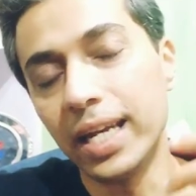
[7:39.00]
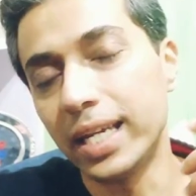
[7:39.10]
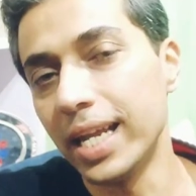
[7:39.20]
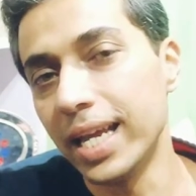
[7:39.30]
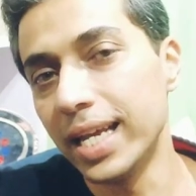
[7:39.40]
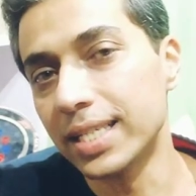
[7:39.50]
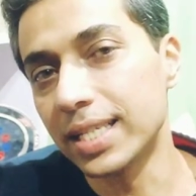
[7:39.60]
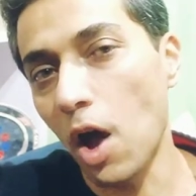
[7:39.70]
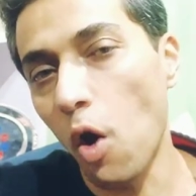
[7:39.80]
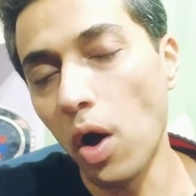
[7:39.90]
it
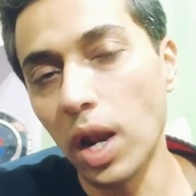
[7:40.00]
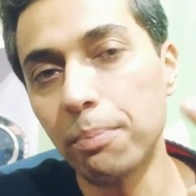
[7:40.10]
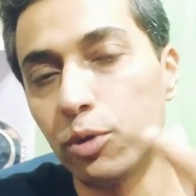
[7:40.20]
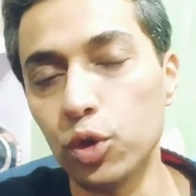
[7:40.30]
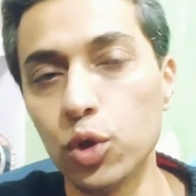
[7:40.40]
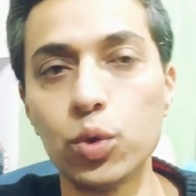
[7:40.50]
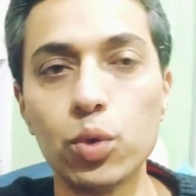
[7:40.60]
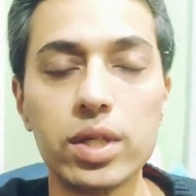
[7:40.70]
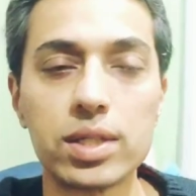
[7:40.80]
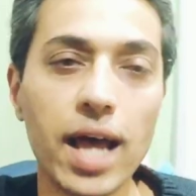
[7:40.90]
is all up to you
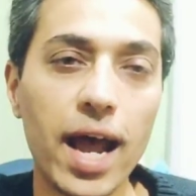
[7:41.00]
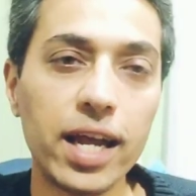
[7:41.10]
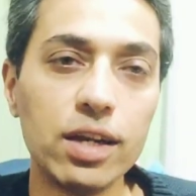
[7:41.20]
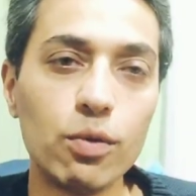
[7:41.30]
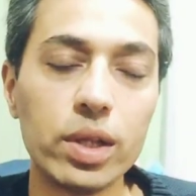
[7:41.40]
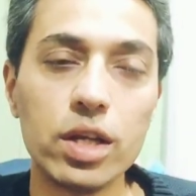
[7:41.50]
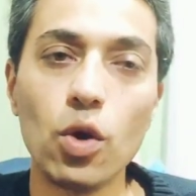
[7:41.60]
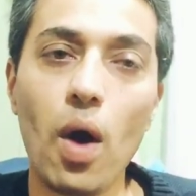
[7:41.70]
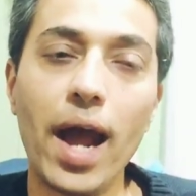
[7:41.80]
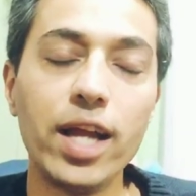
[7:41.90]
to decide whether
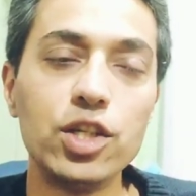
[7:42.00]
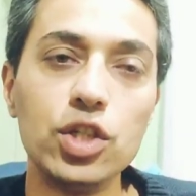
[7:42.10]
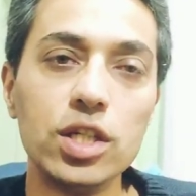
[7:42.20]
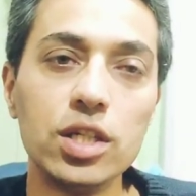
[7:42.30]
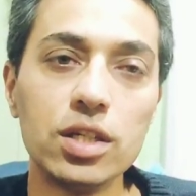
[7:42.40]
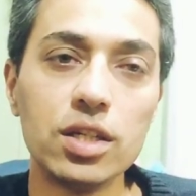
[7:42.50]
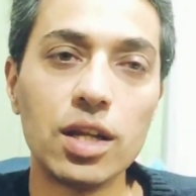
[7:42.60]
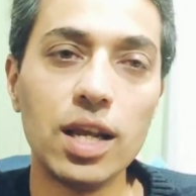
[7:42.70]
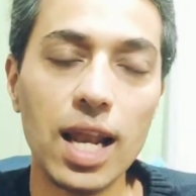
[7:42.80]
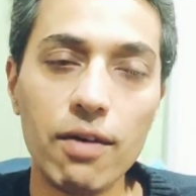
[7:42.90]
your hygiene
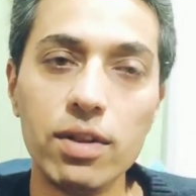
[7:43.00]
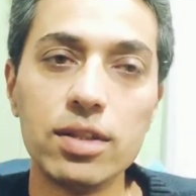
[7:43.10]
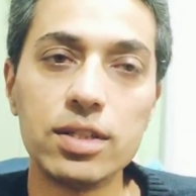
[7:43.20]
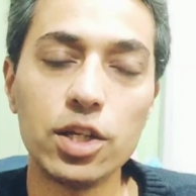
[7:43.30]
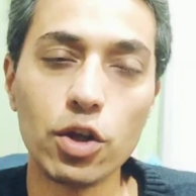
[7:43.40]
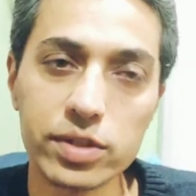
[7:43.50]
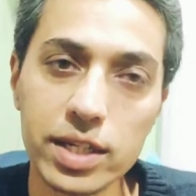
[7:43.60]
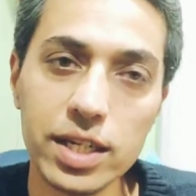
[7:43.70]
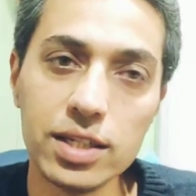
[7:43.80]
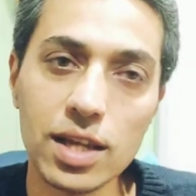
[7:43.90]
levels in your
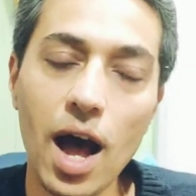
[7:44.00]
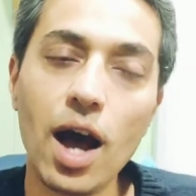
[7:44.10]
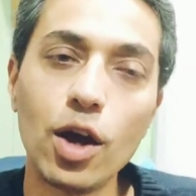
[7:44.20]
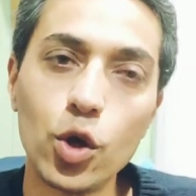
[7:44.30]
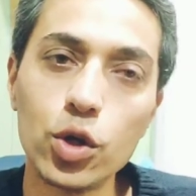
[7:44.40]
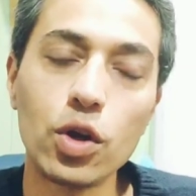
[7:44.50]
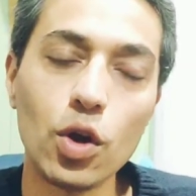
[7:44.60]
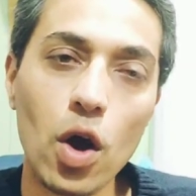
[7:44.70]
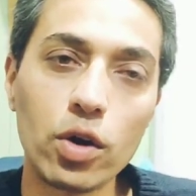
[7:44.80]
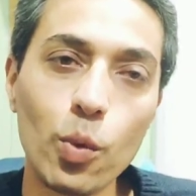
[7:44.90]
city are good or
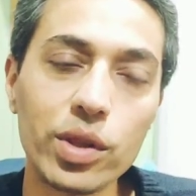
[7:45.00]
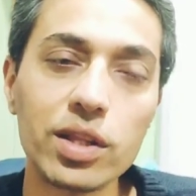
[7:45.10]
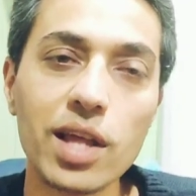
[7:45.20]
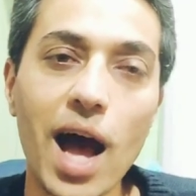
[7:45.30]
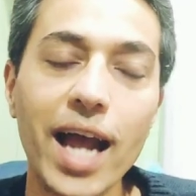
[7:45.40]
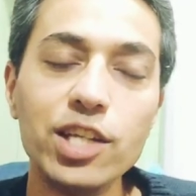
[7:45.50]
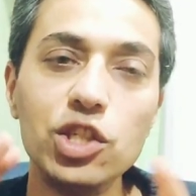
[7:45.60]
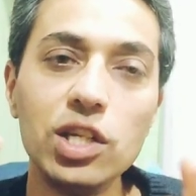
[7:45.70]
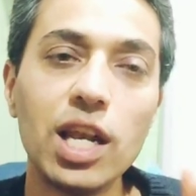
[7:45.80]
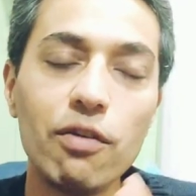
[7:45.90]
not, whether the
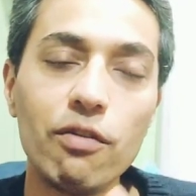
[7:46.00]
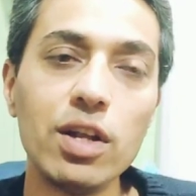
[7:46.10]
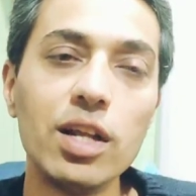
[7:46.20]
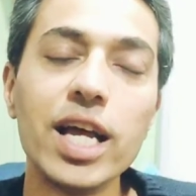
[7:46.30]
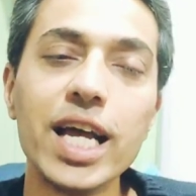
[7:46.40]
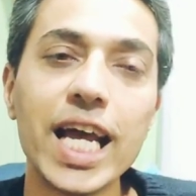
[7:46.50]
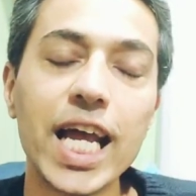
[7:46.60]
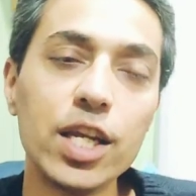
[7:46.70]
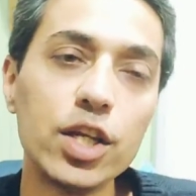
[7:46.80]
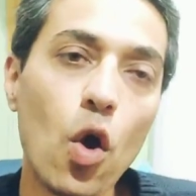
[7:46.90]
hygiene level
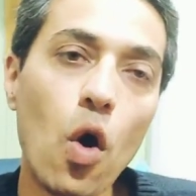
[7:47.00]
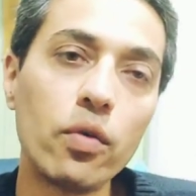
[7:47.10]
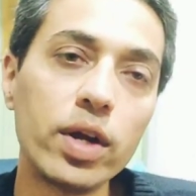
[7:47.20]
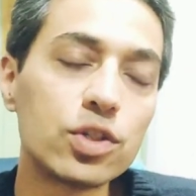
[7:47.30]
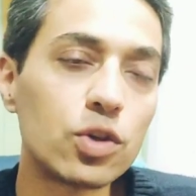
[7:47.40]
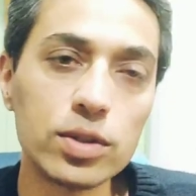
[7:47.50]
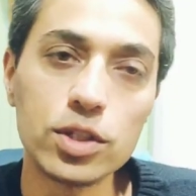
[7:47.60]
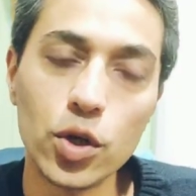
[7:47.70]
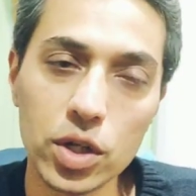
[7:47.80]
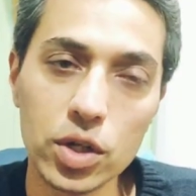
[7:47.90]
in your
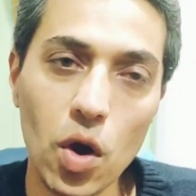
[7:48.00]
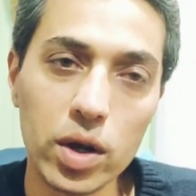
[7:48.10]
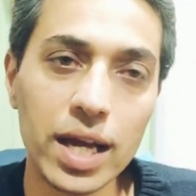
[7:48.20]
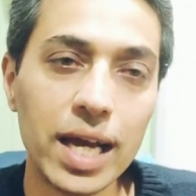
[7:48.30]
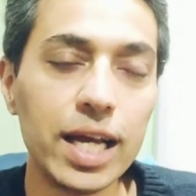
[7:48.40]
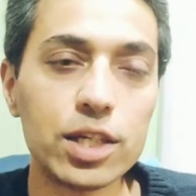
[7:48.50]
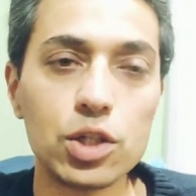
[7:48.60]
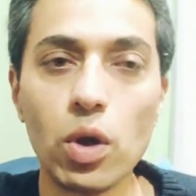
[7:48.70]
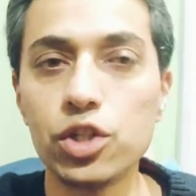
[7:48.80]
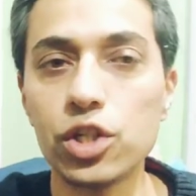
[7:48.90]
restaurants are good or not.
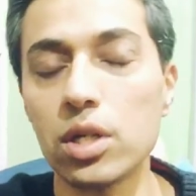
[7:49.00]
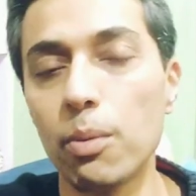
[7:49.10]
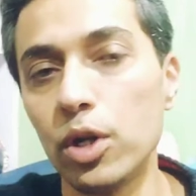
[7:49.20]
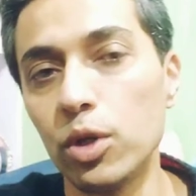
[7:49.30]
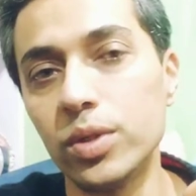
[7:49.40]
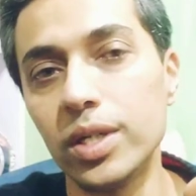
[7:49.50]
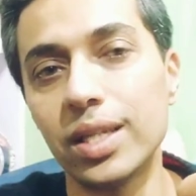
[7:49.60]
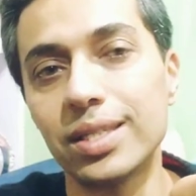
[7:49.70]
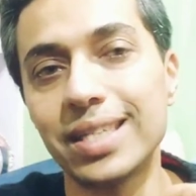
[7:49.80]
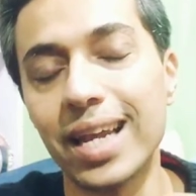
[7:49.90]
It's not just about
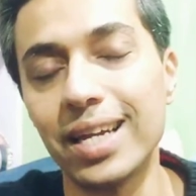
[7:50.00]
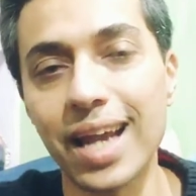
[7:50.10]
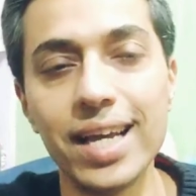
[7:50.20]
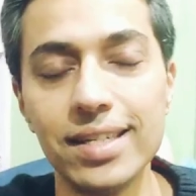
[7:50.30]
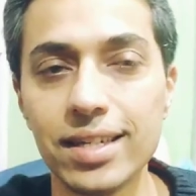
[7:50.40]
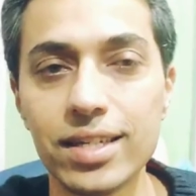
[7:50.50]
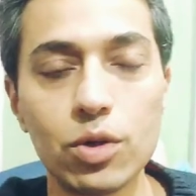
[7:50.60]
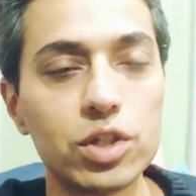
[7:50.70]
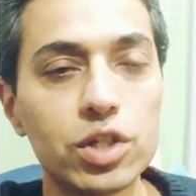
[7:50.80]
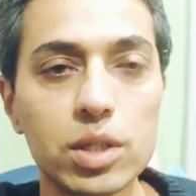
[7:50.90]
using the sanitizer,
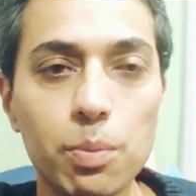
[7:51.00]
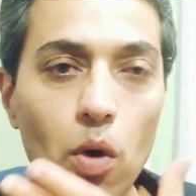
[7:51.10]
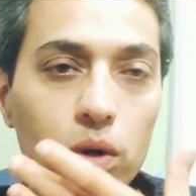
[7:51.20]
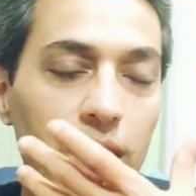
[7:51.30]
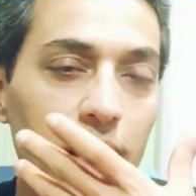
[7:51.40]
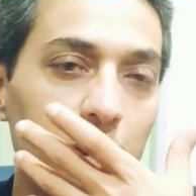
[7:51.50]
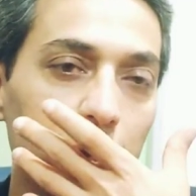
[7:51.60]
it's not just about